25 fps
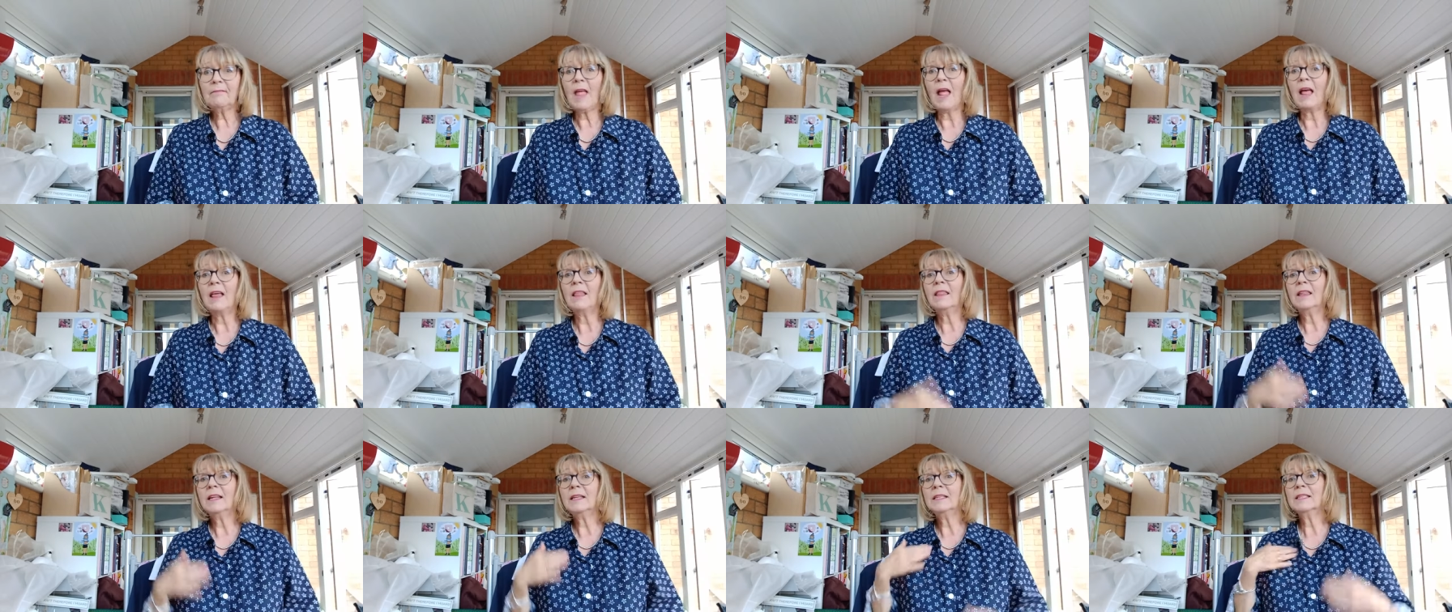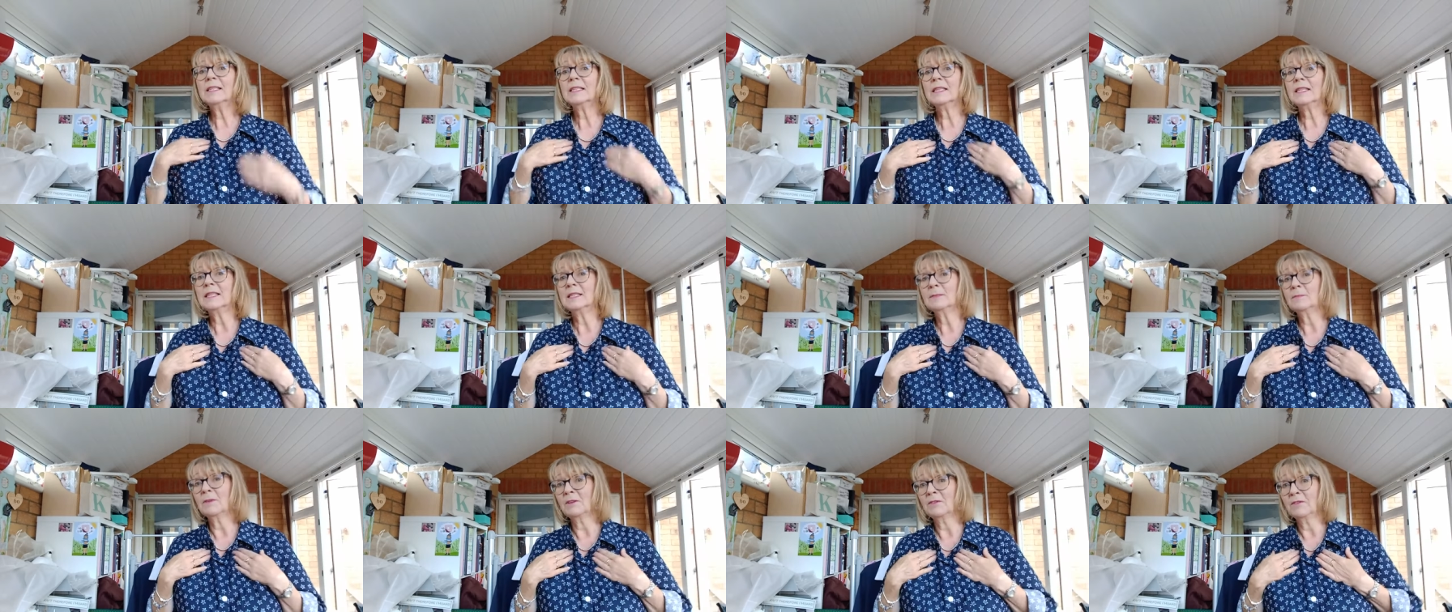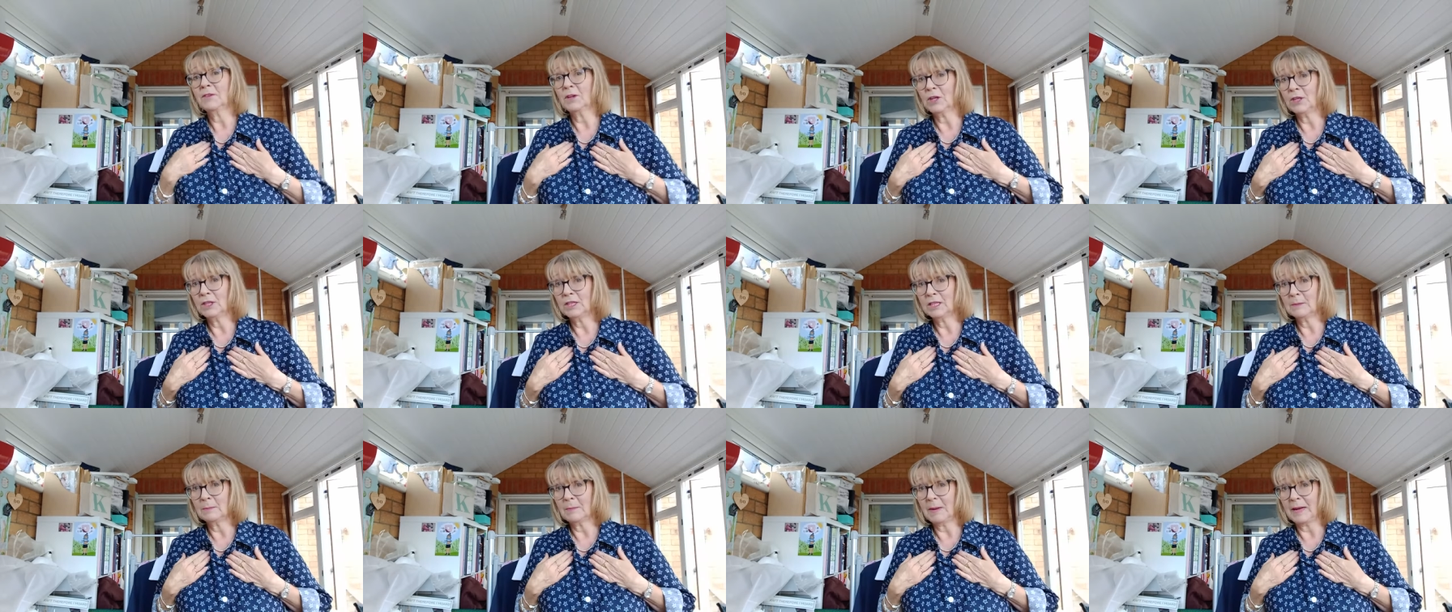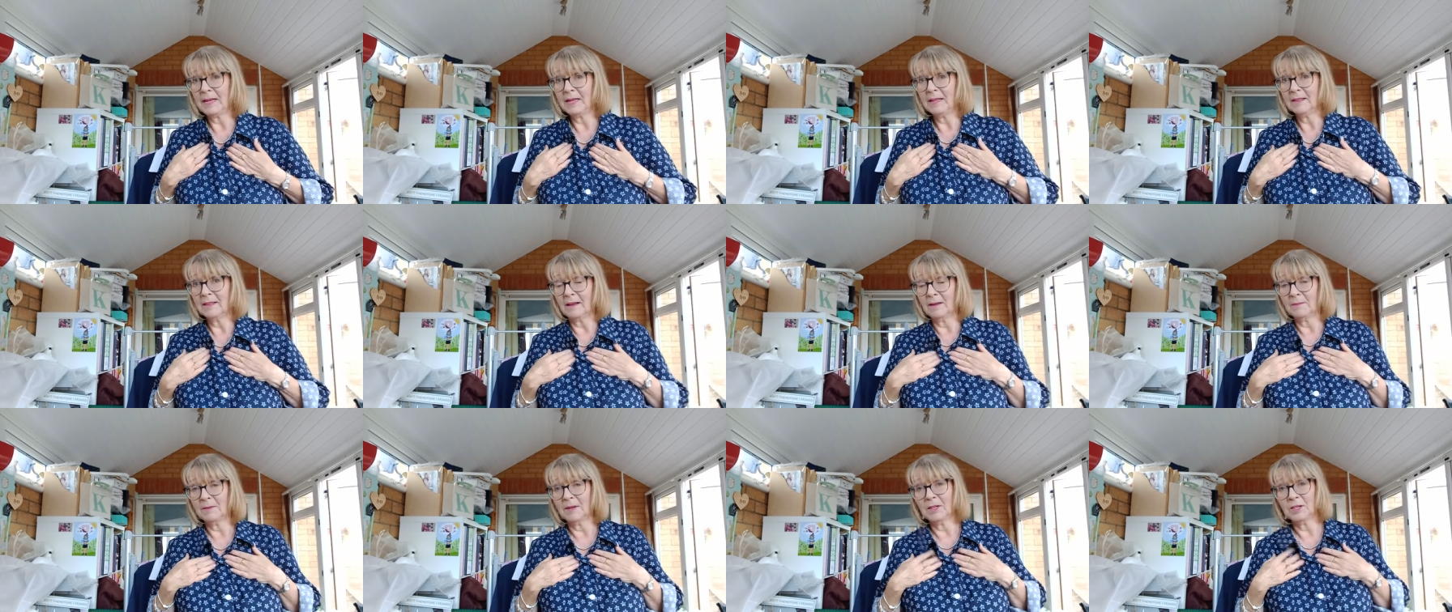this is my first make
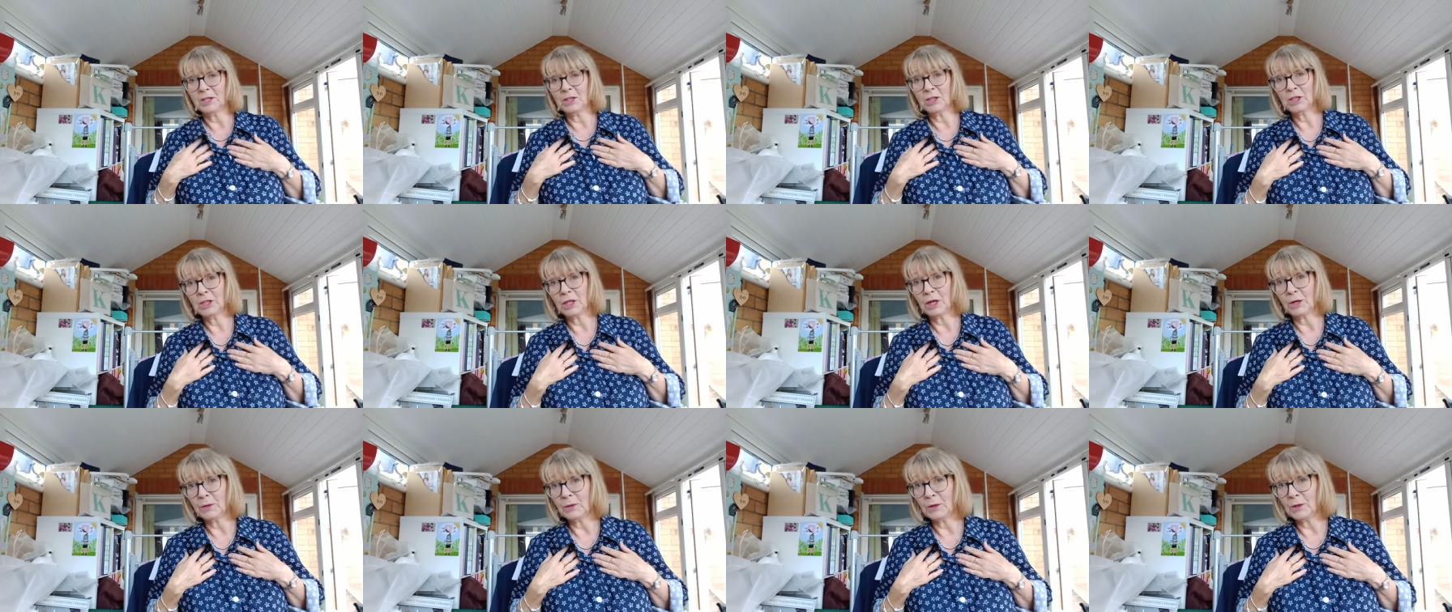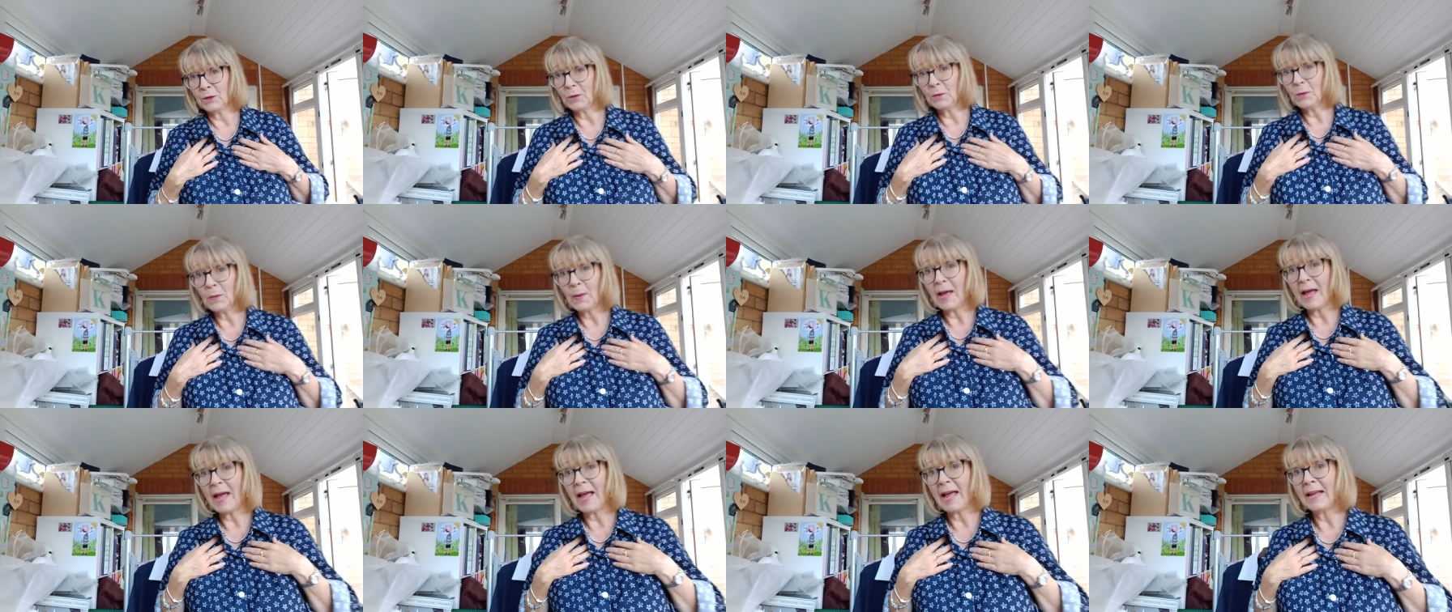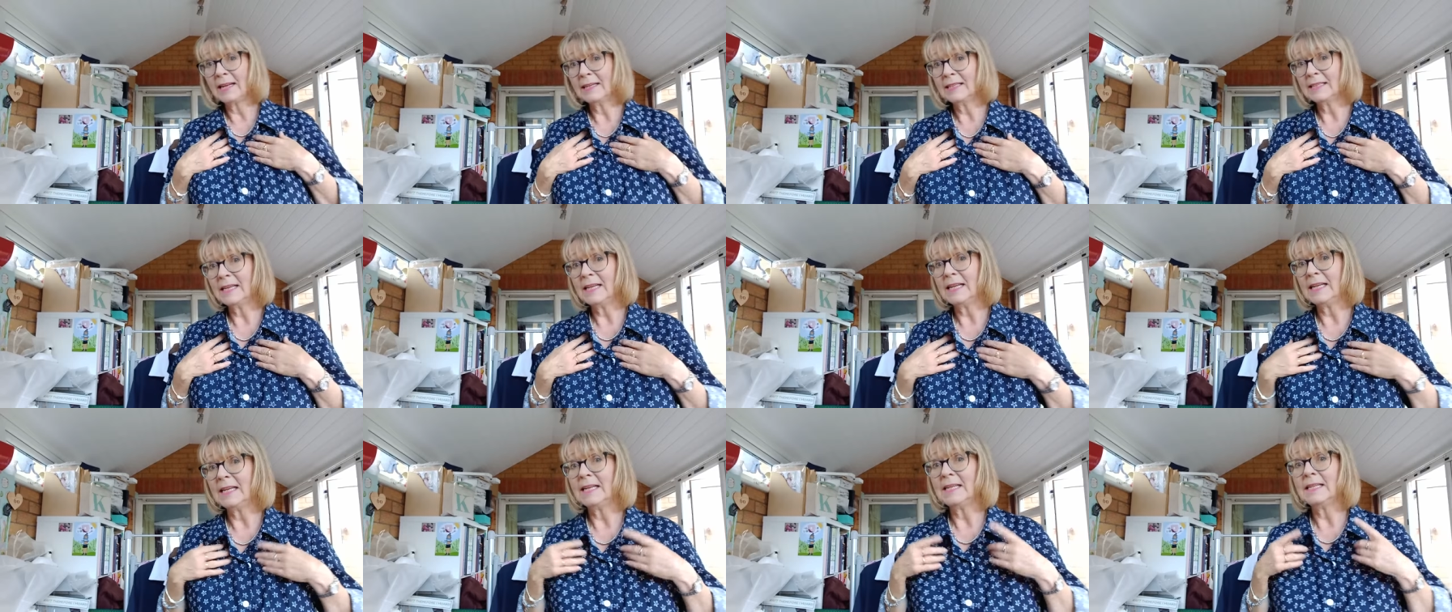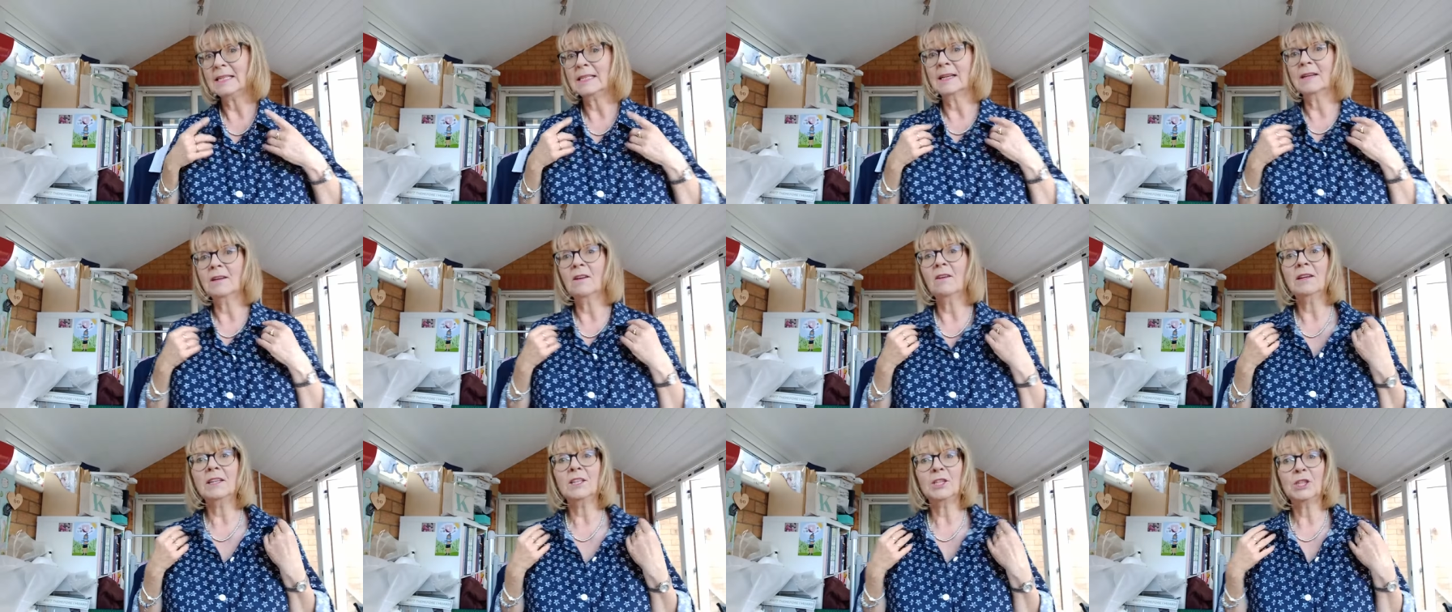that I'm going to show you, and it is a
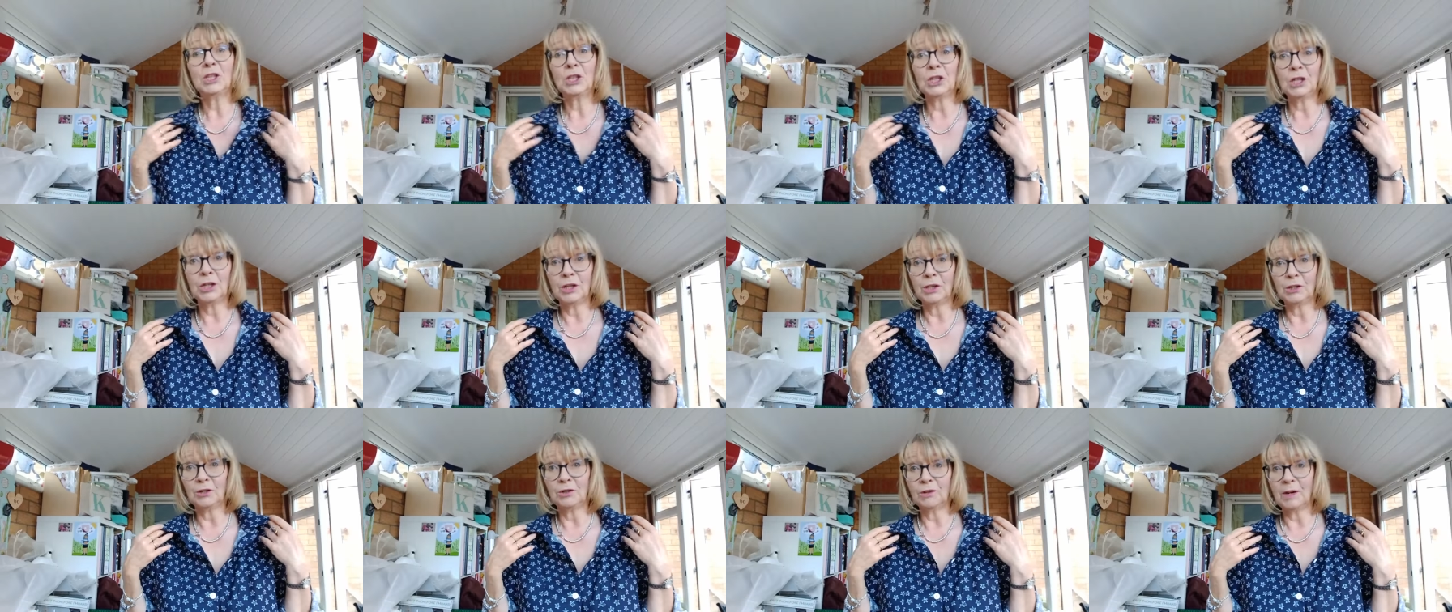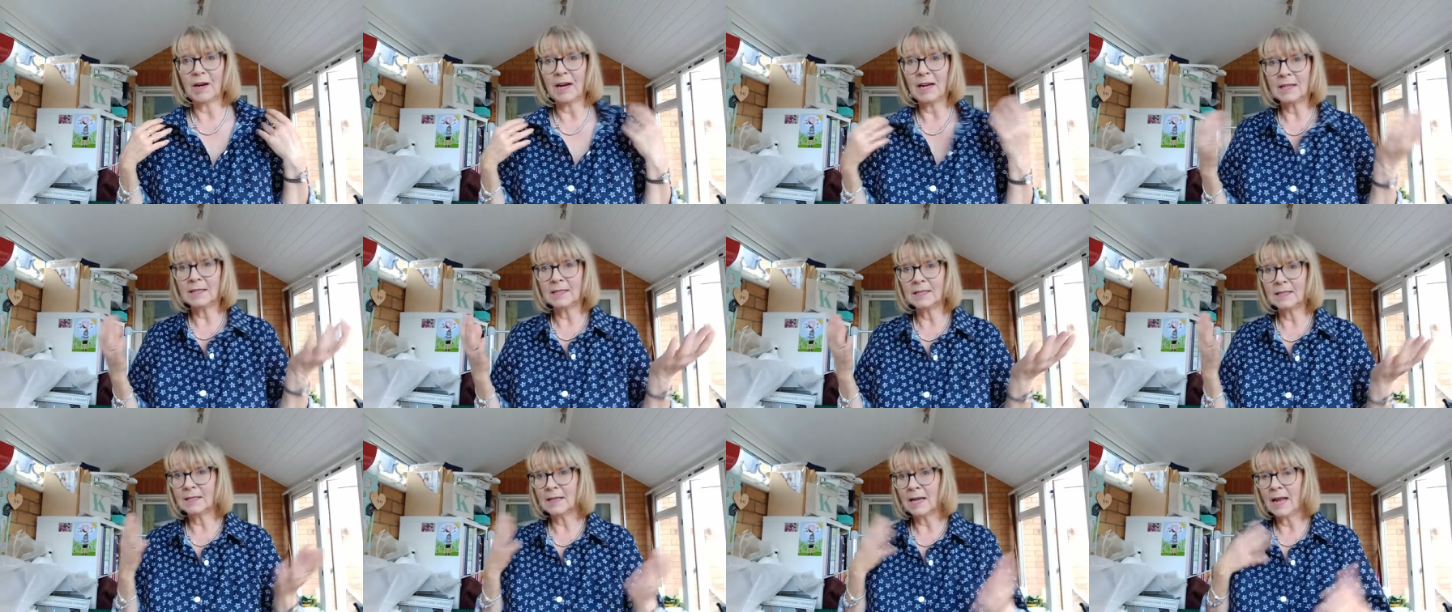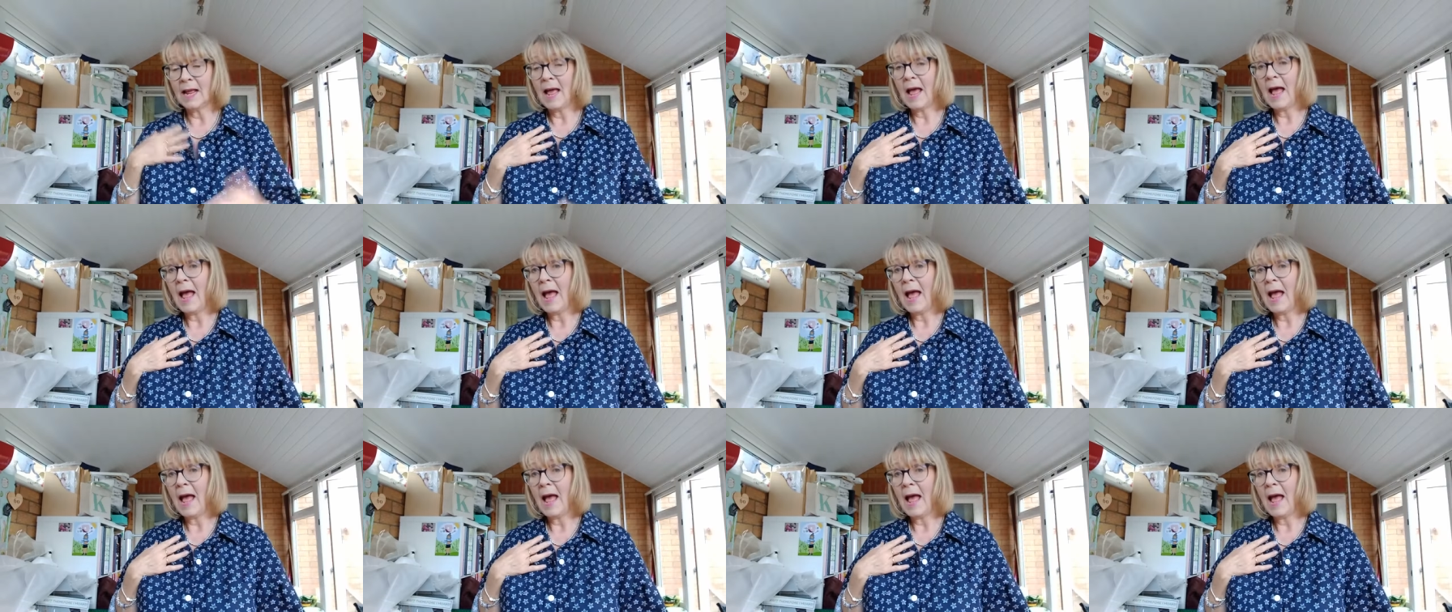nice shirt dress